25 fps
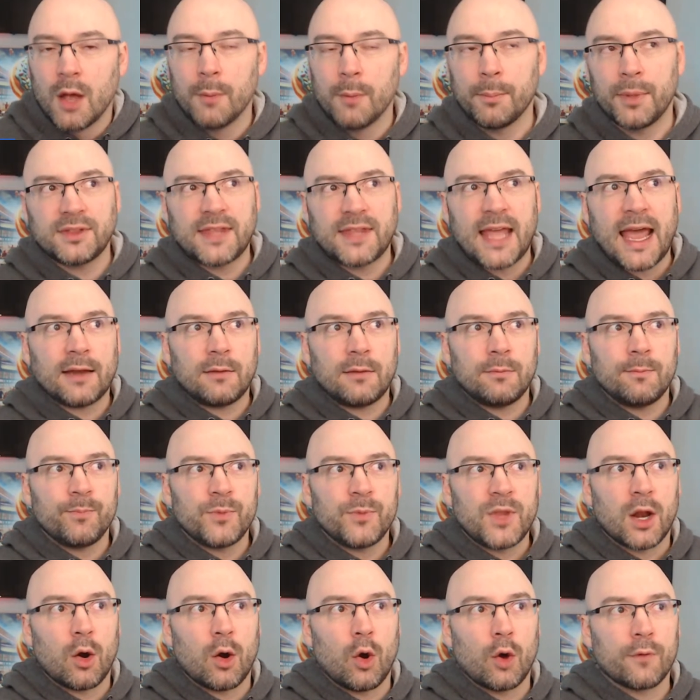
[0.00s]
but that,
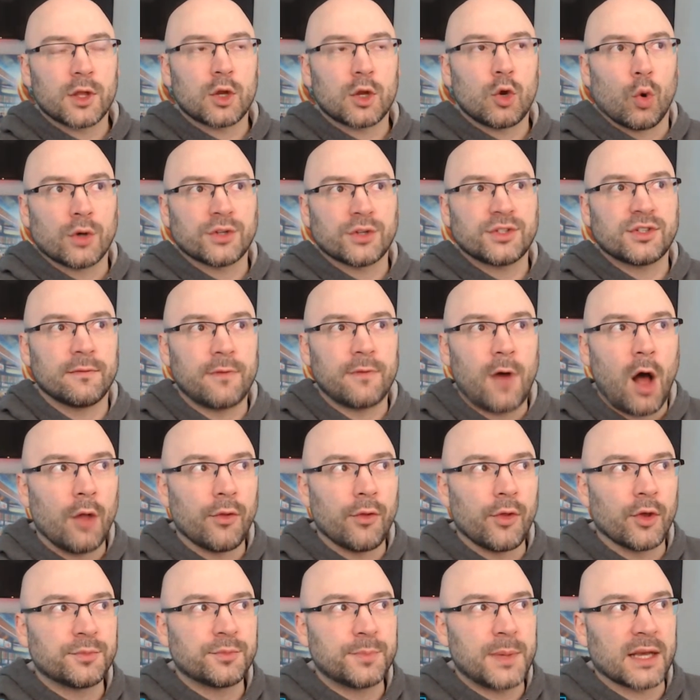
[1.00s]
over the course of all
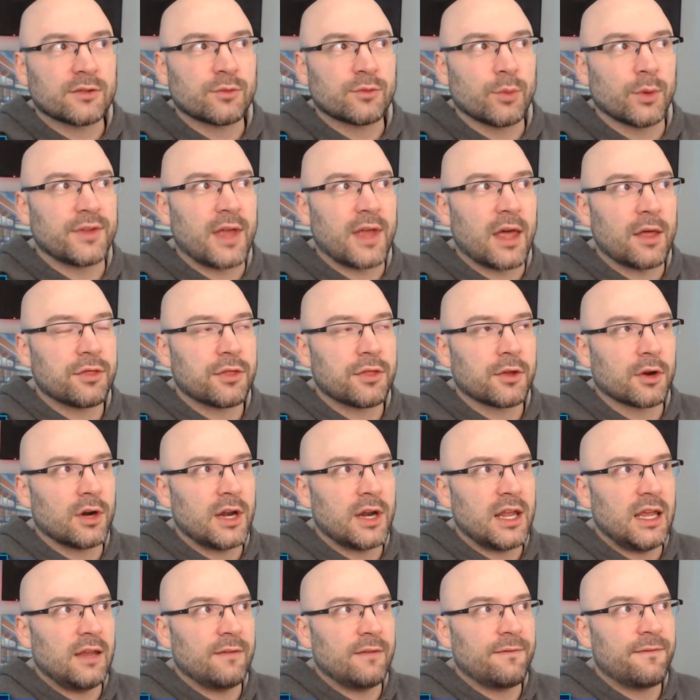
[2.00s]
those picks, was that
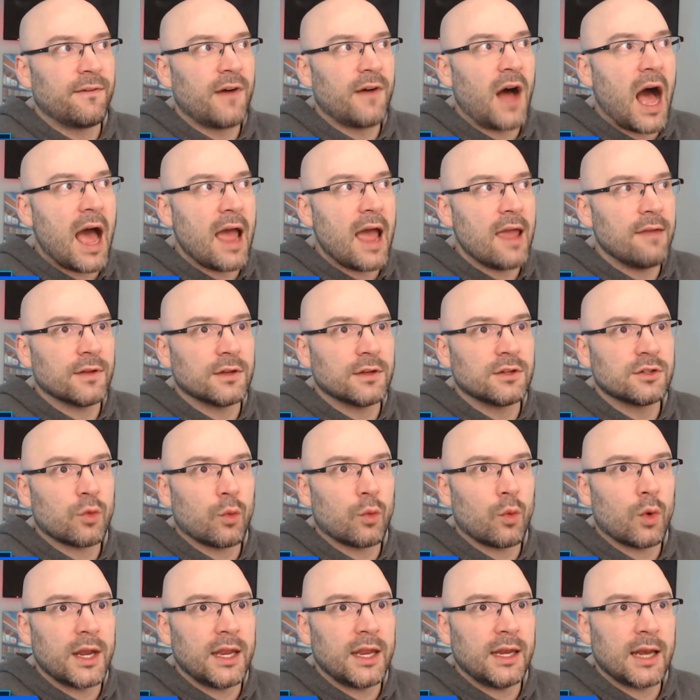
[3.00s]
35 and
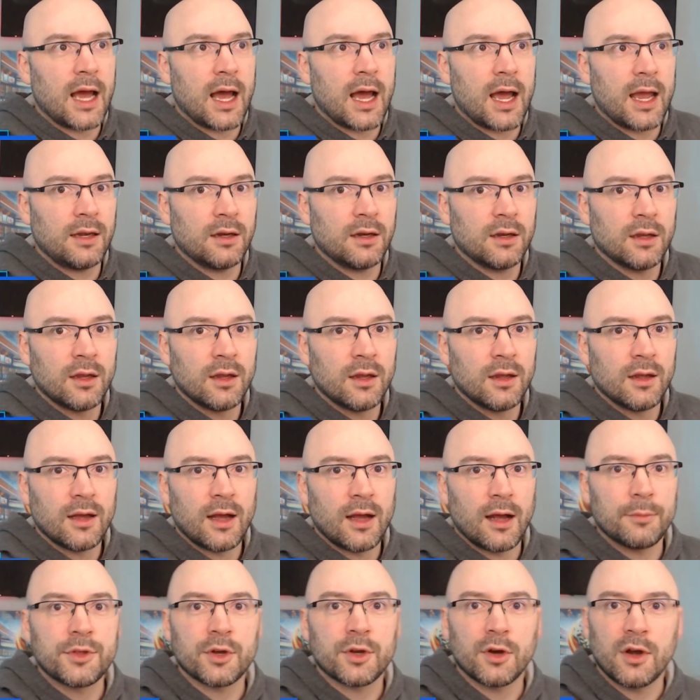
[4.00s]
29?
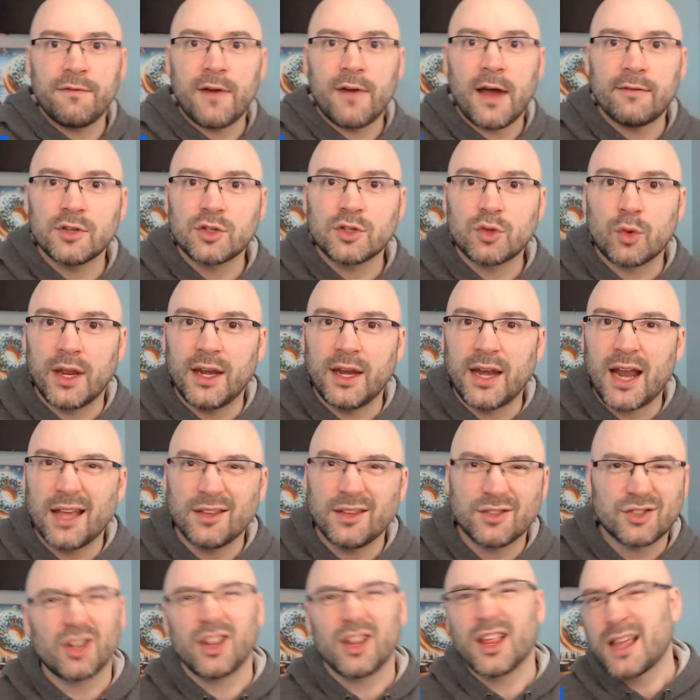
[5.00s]
I'm 35 and
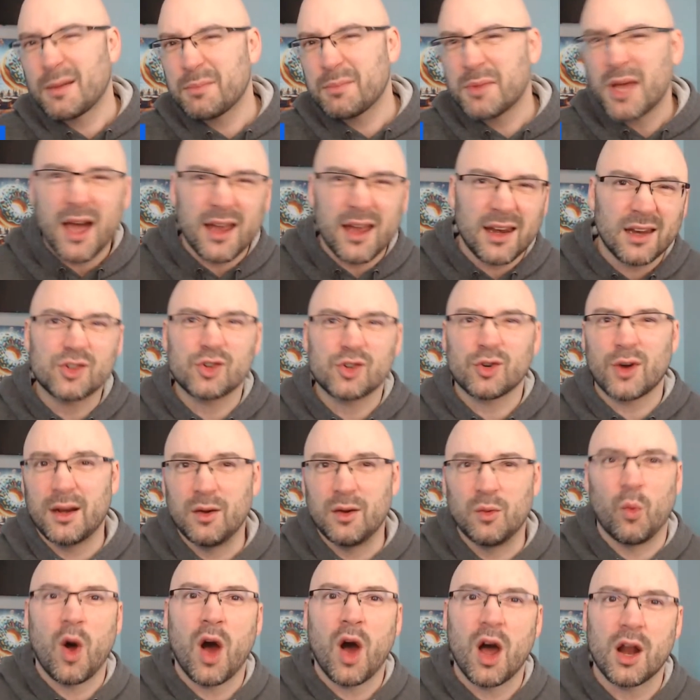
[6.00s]
29. So like I'm kind of
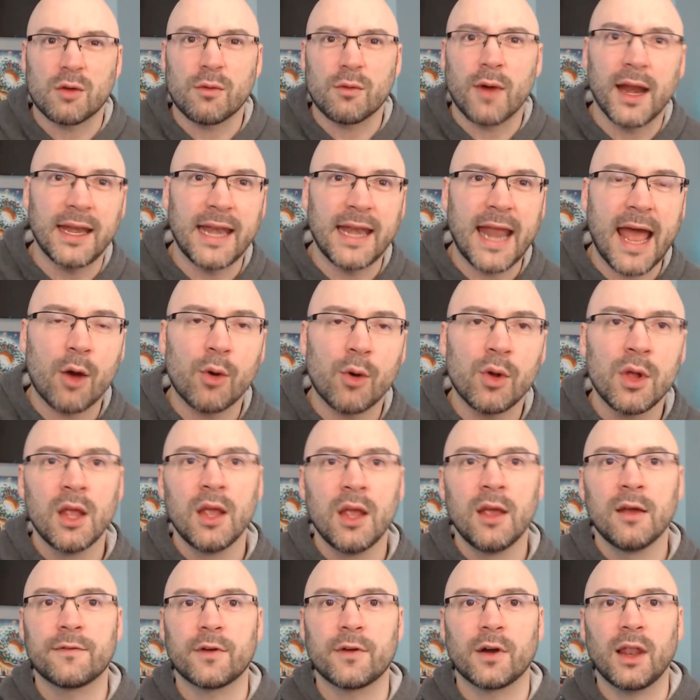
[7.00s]
treading water right now
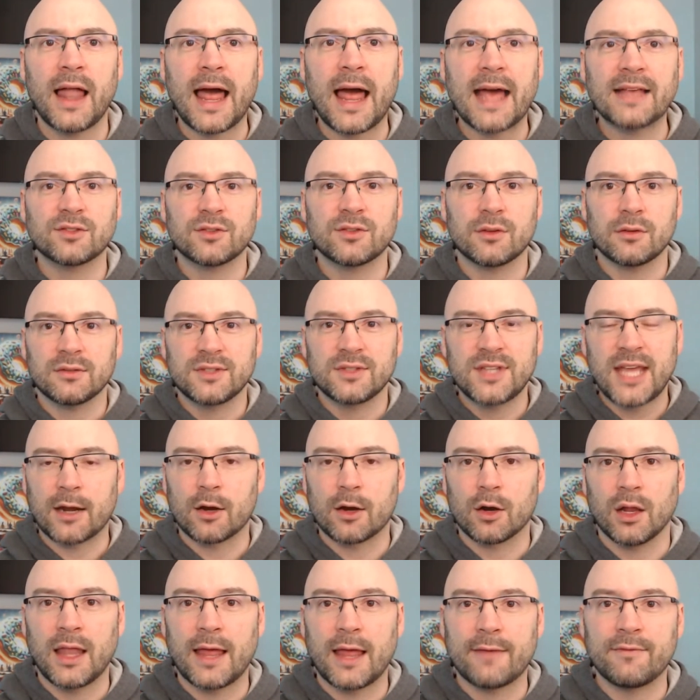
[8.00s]
for the last 10
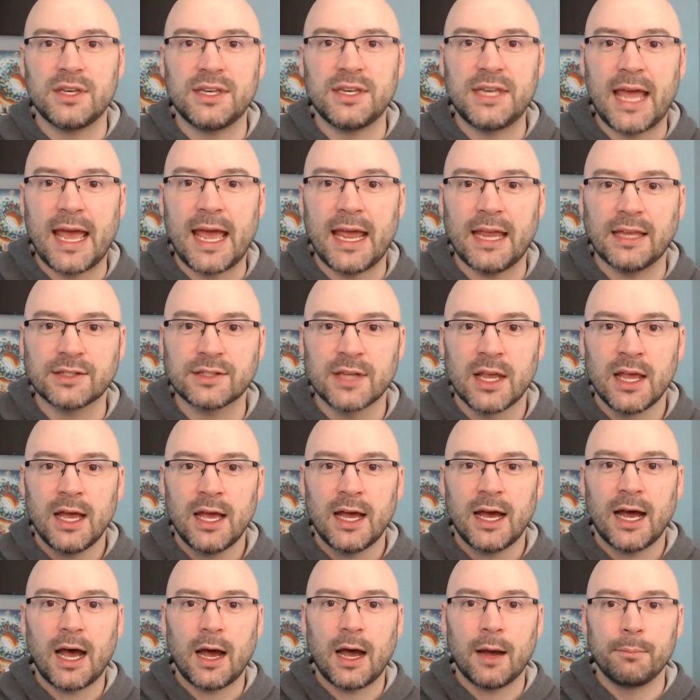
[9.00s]
or 11 days.
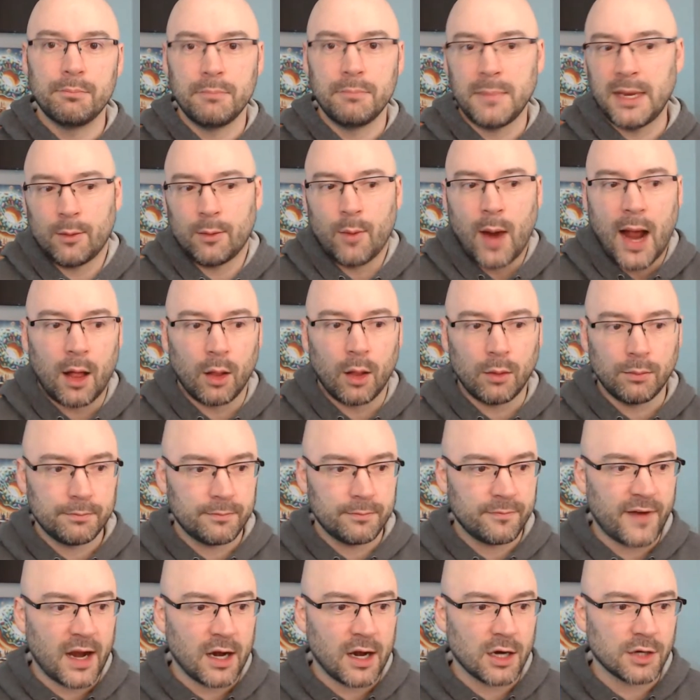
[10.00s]
Meanwhile,
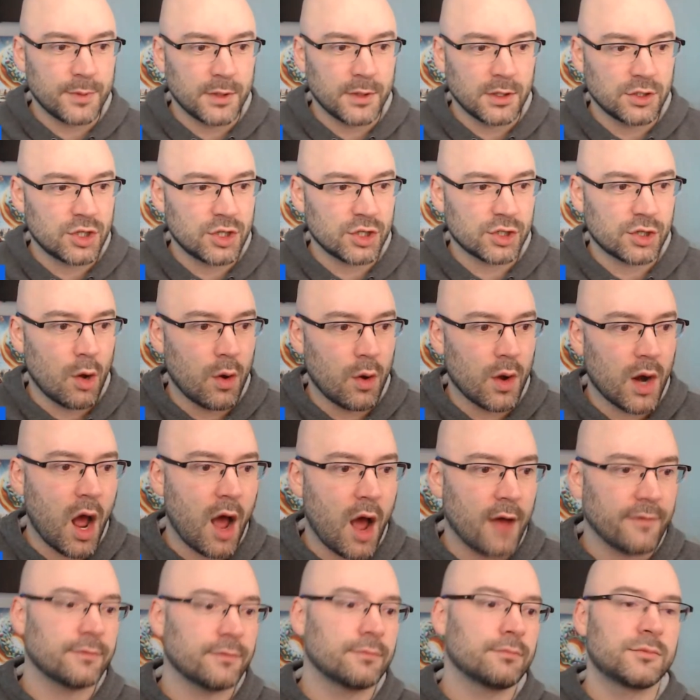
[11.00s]
Fire's been just going
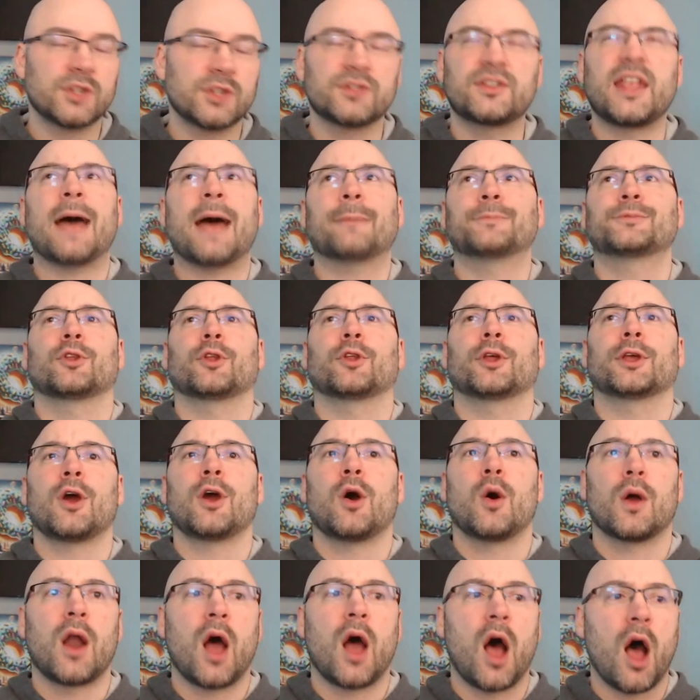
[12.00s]
off, just absolutely
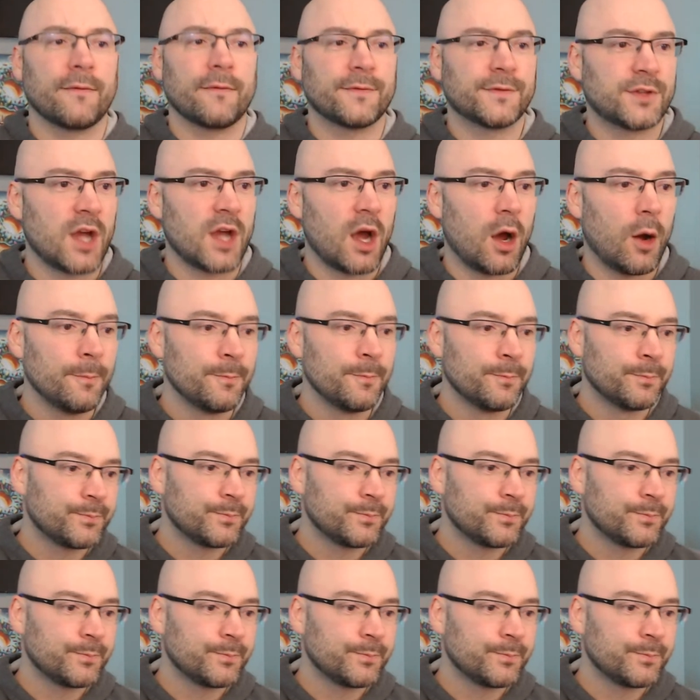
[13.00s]
going off. So